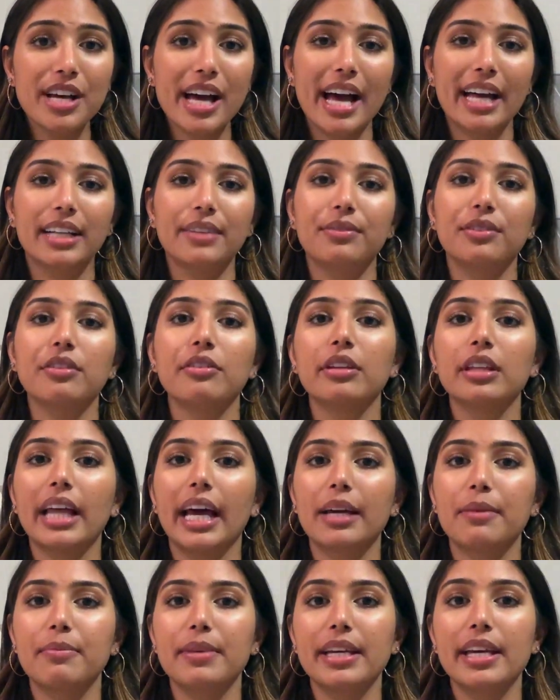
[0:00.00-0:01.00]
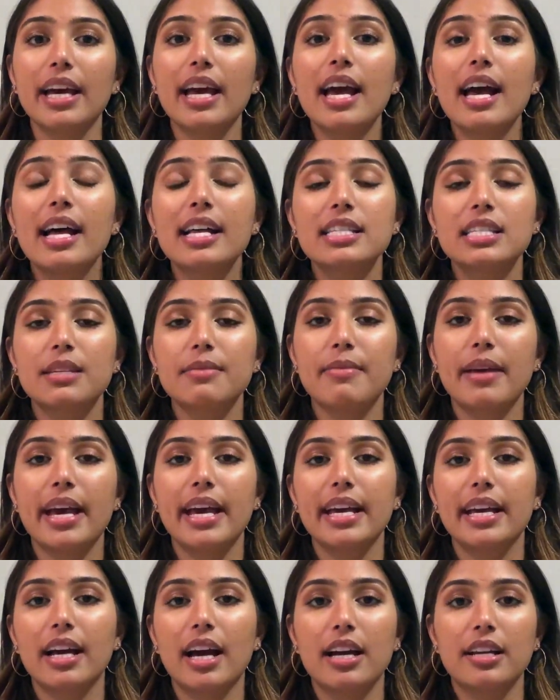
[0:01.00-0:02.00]
And if you would like me to
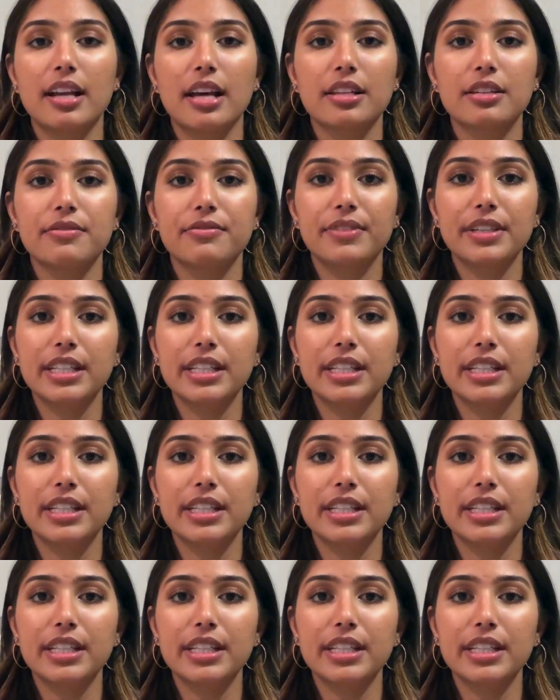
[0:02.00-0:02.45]
make another